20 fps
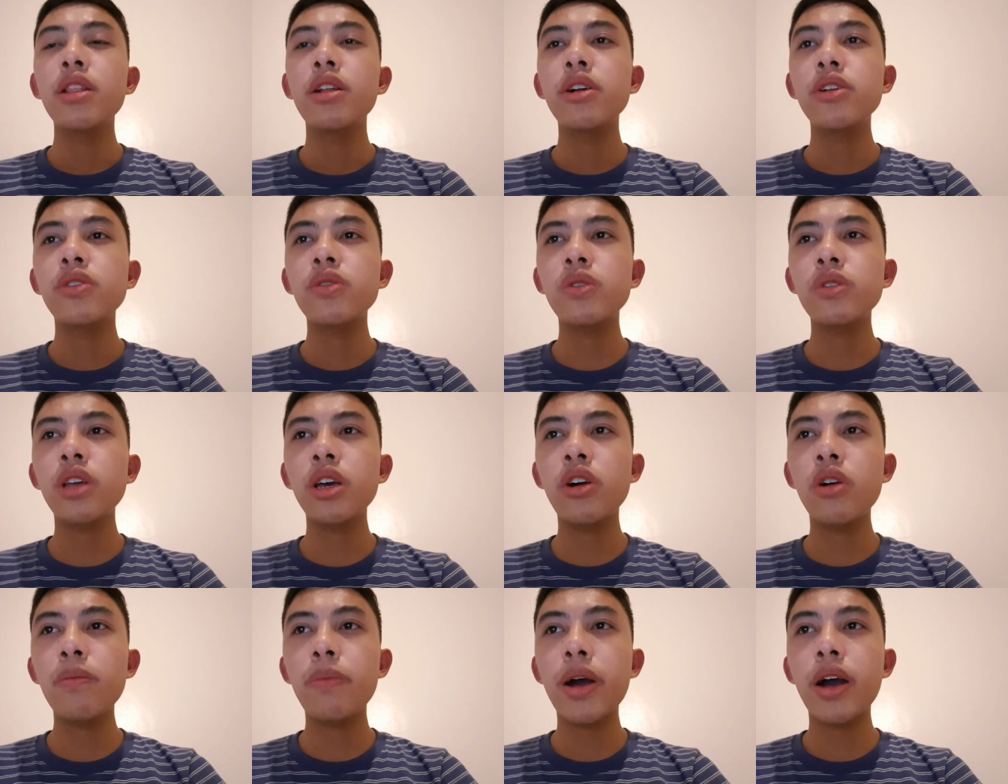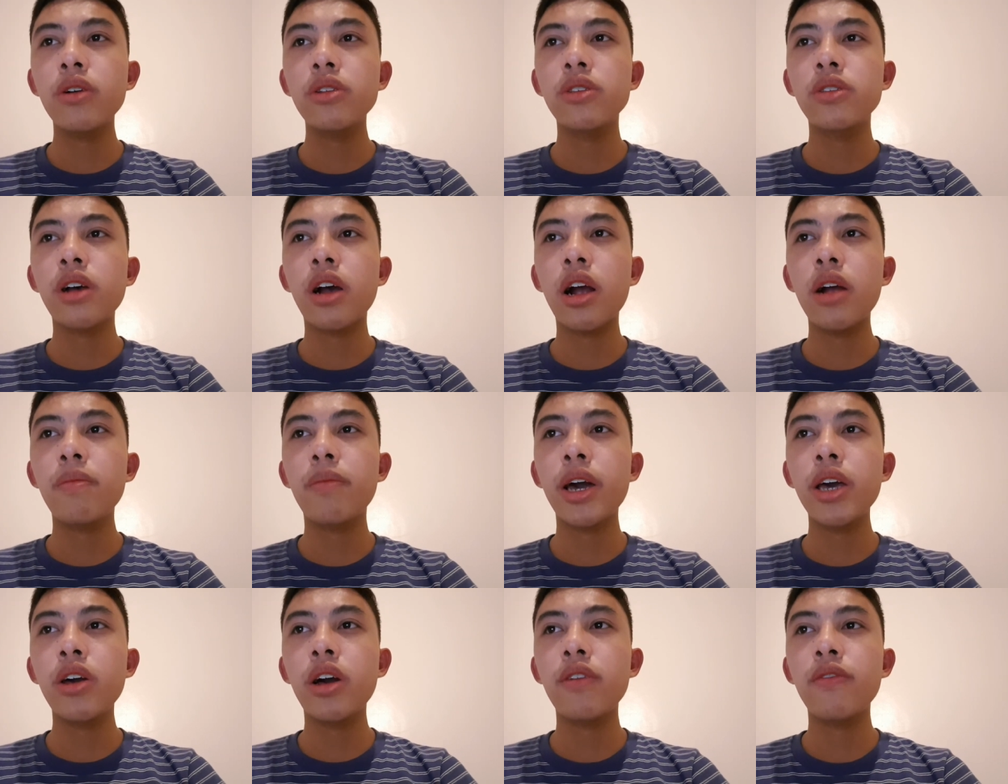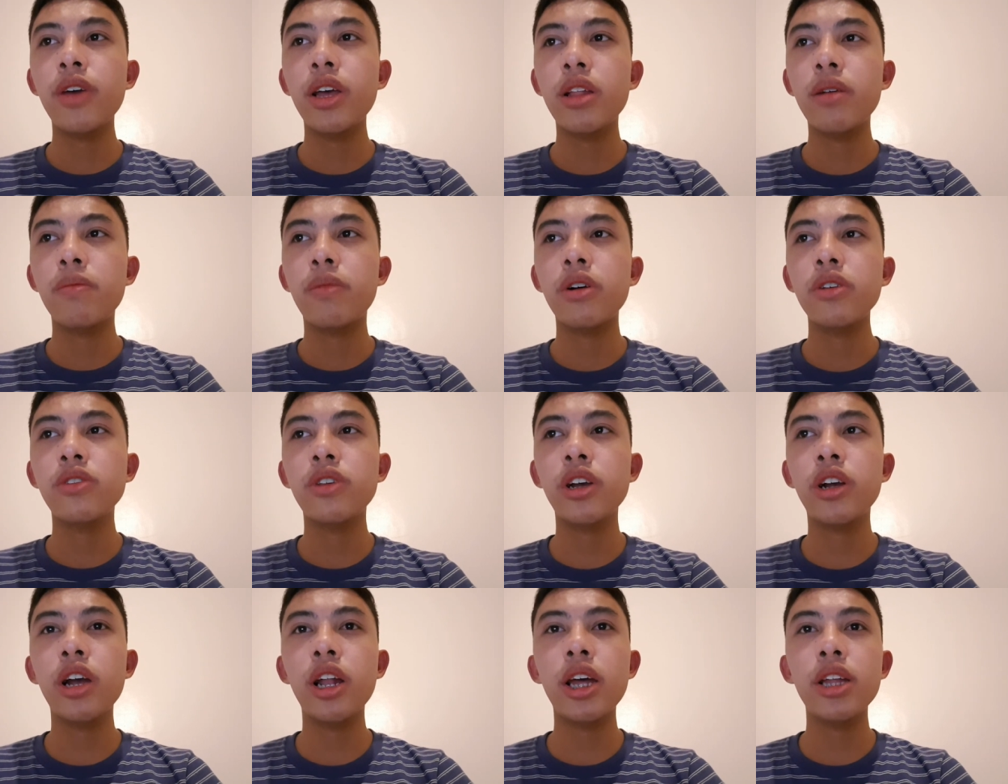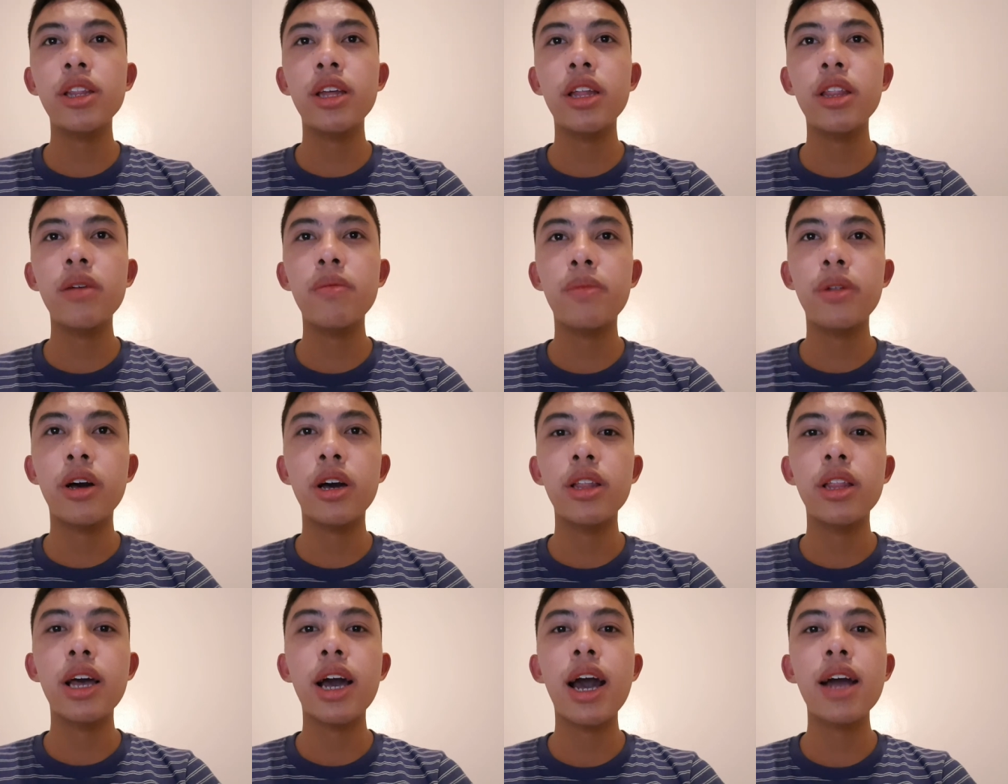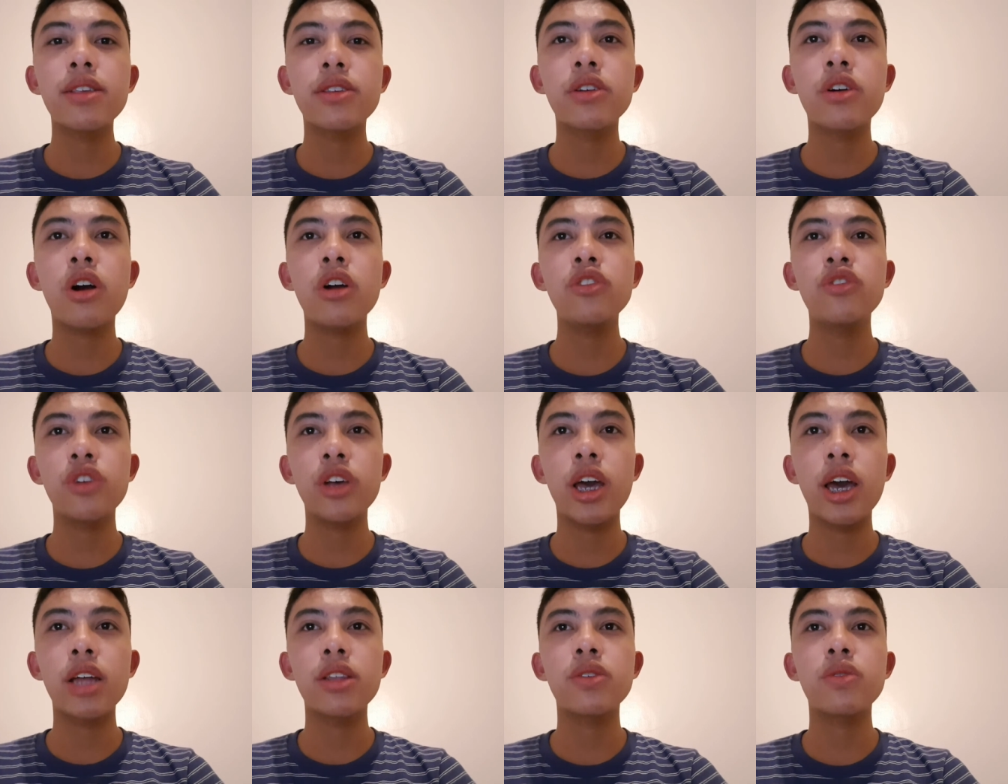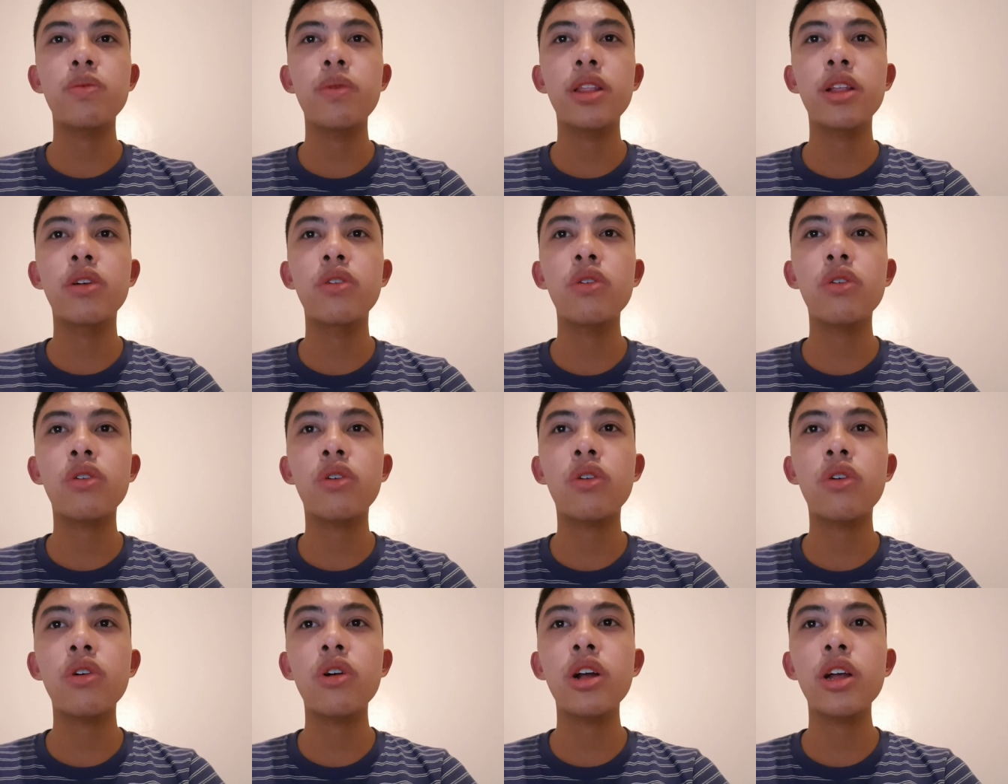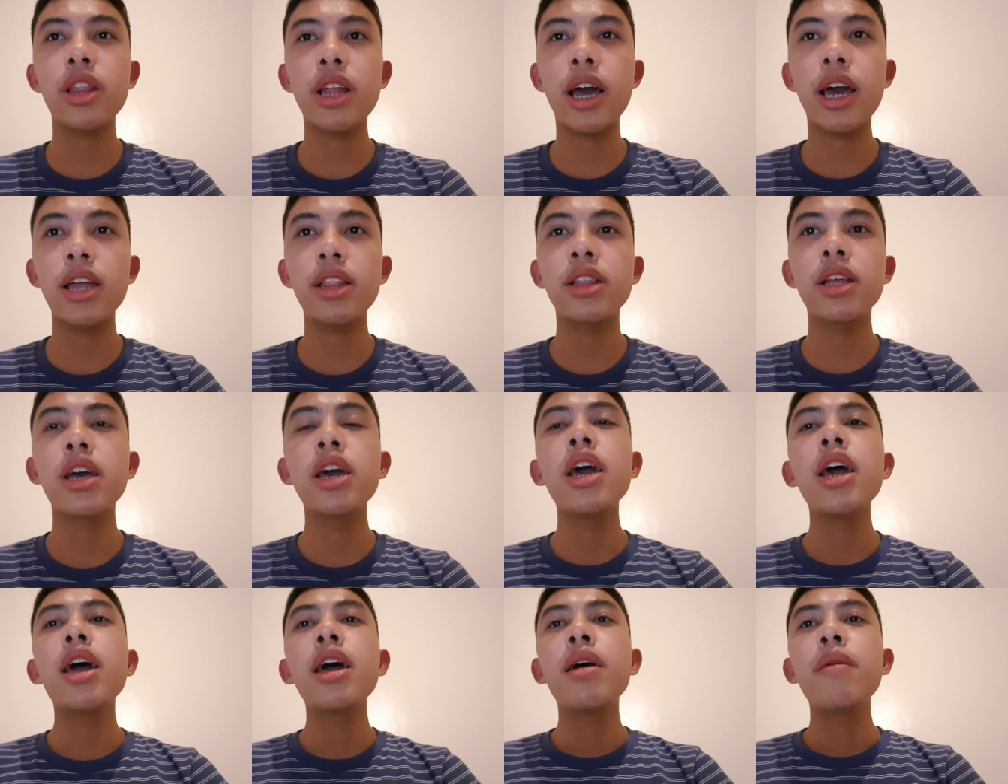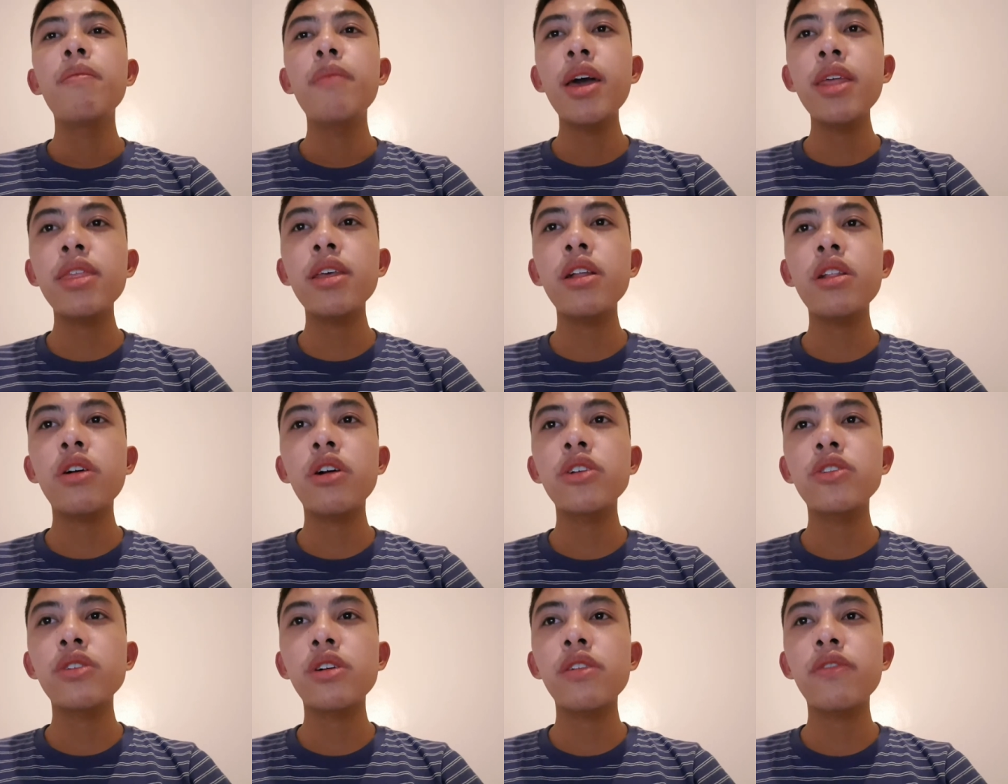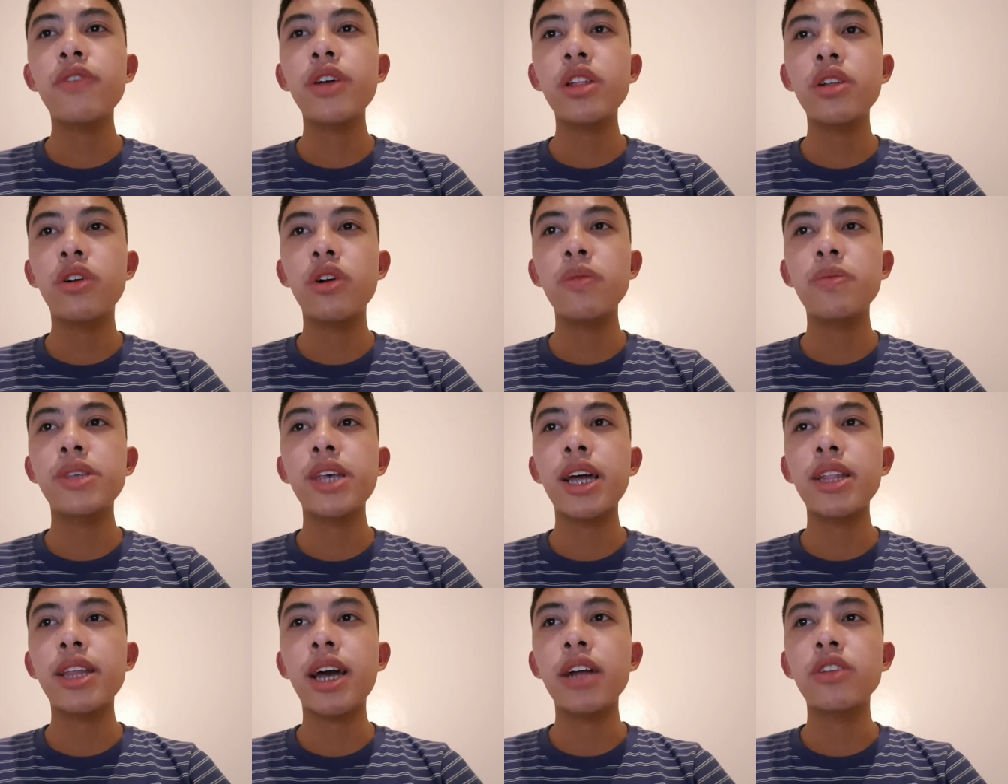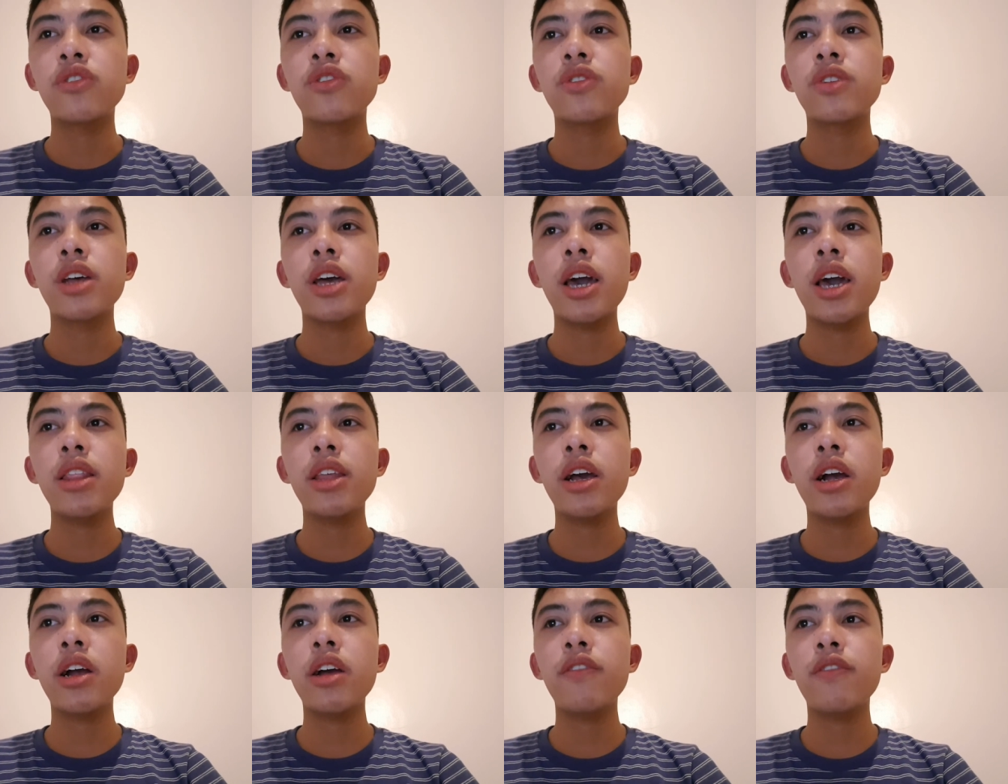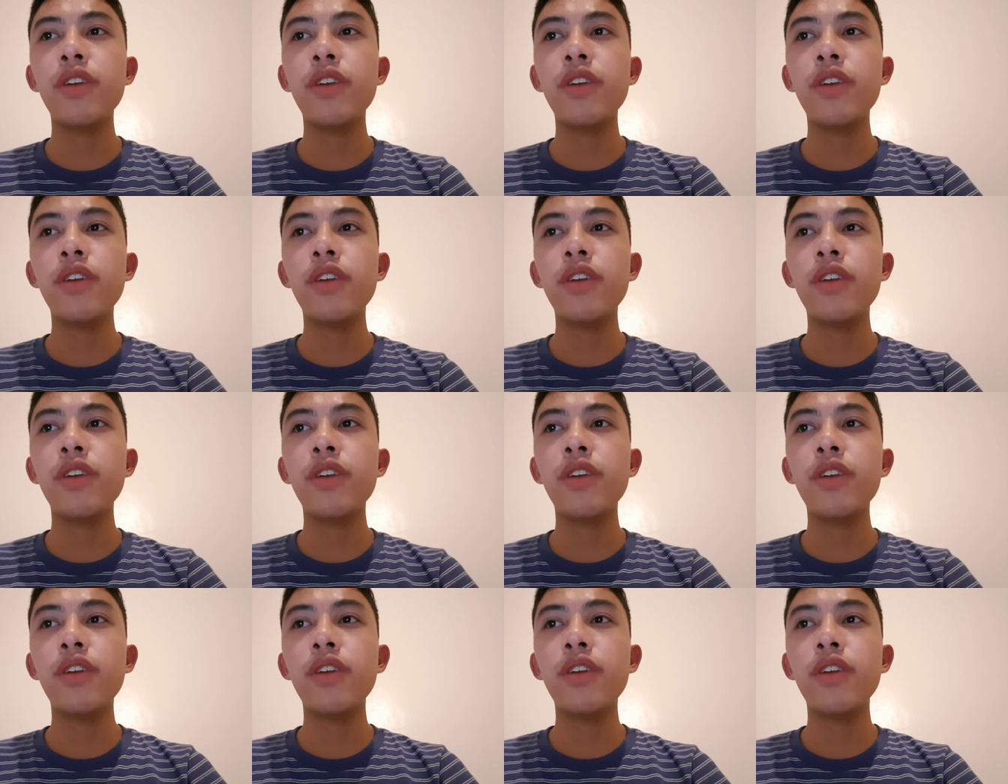The resulting compounds are bioavailable, circulate in the blood as conjugates with glucuronide, methyl or sulfate groups attached, and they are